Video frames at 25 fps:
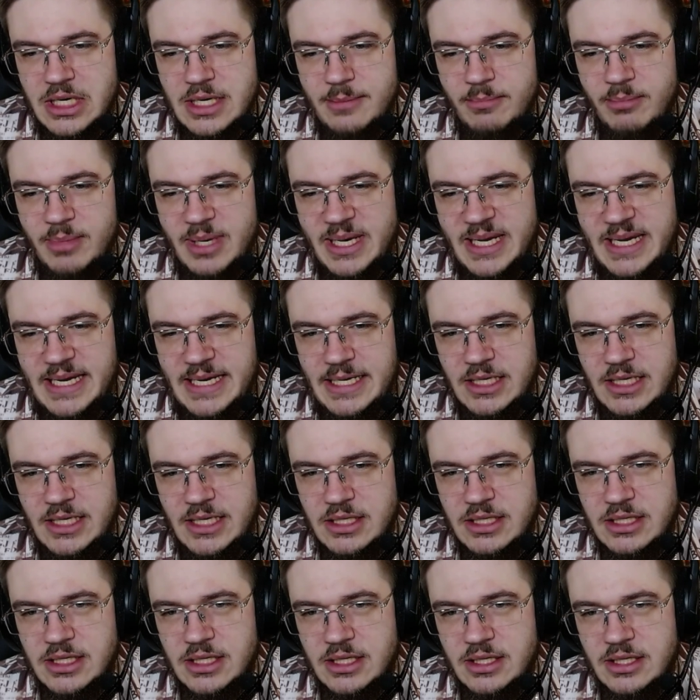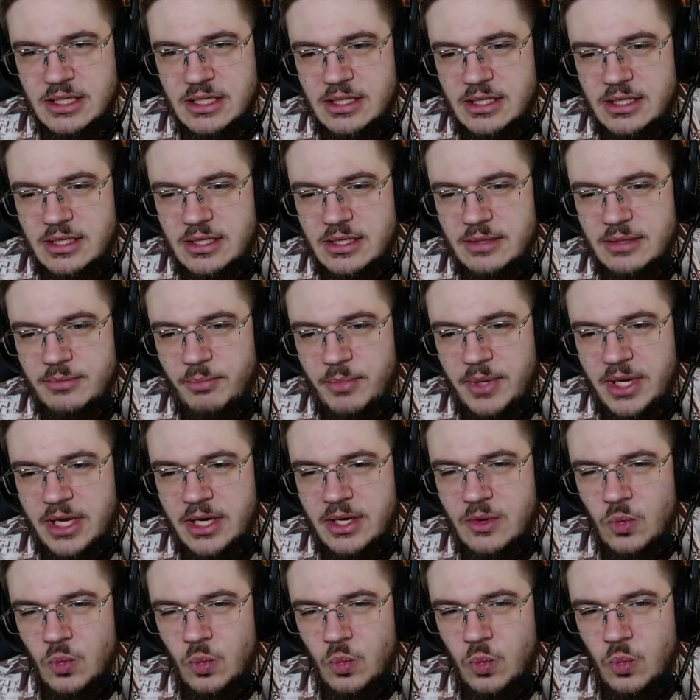Please. Make
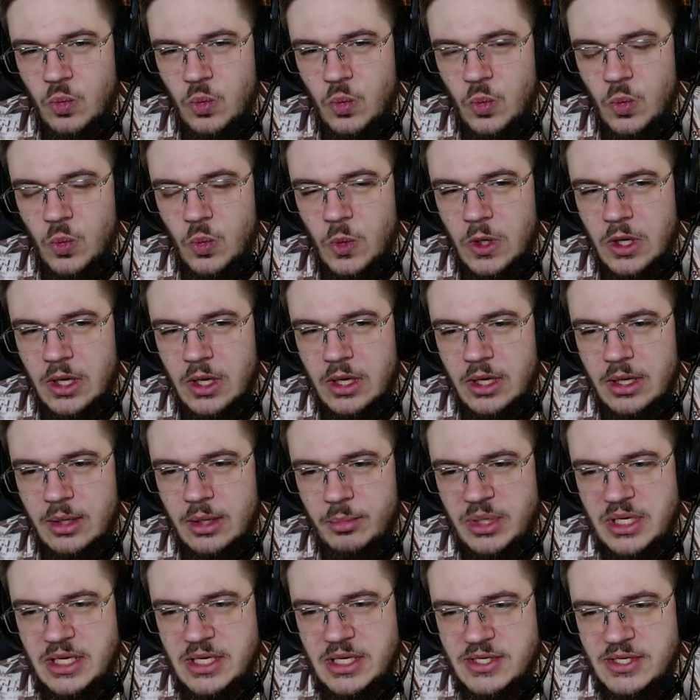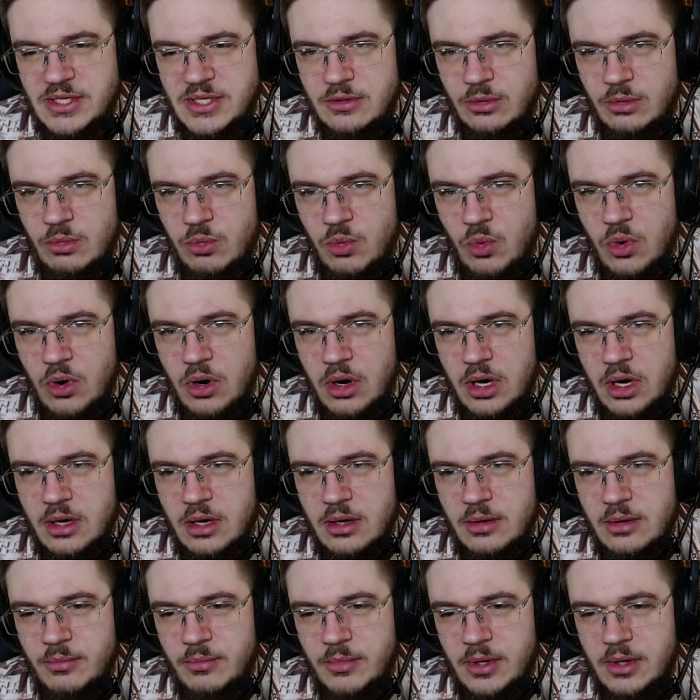peace, not war.
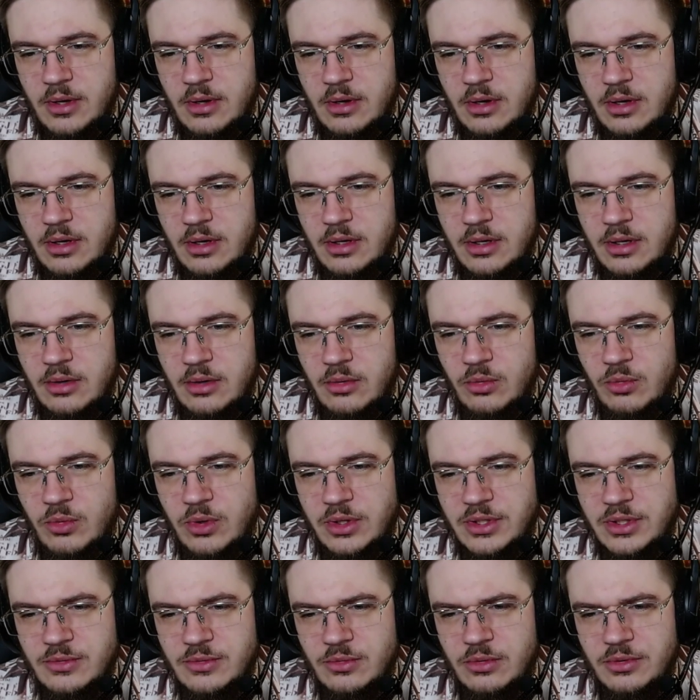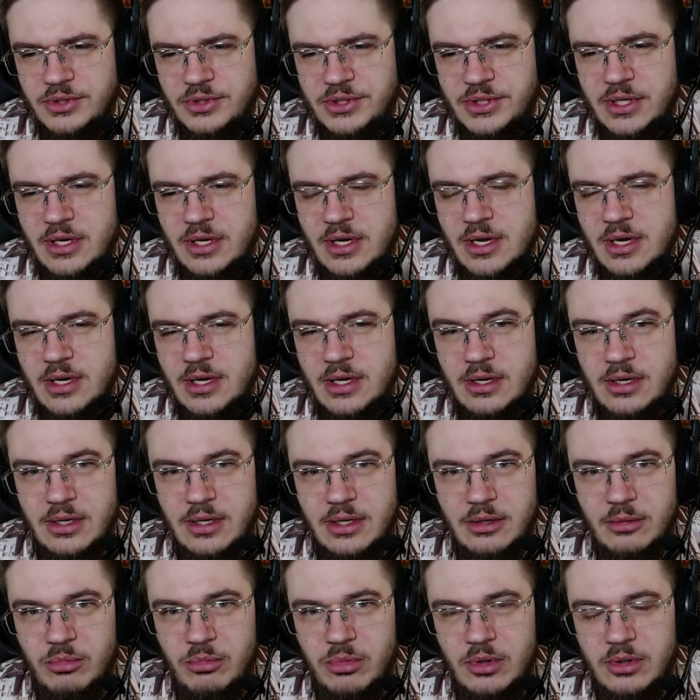Or what? Or
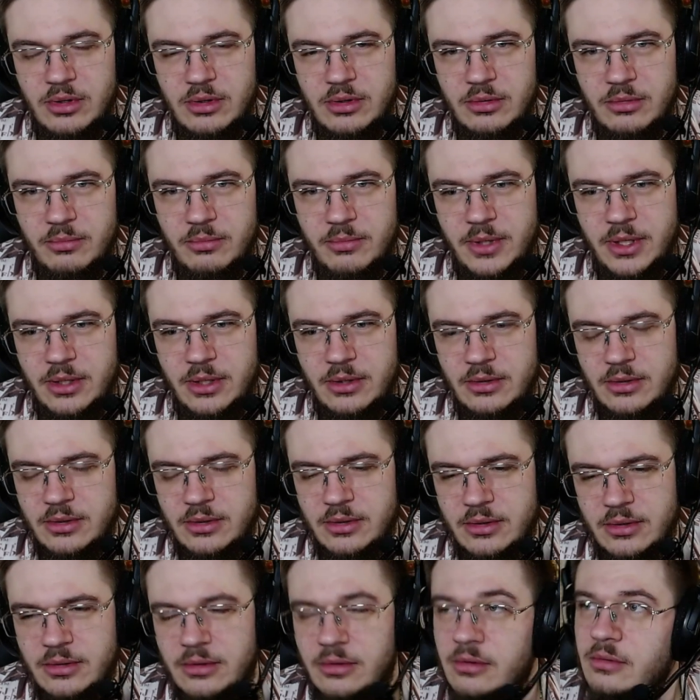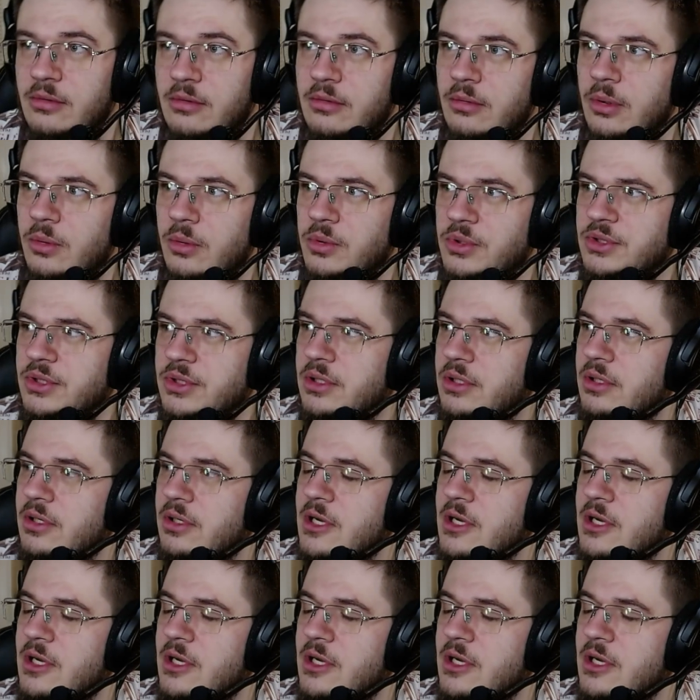make... What was the...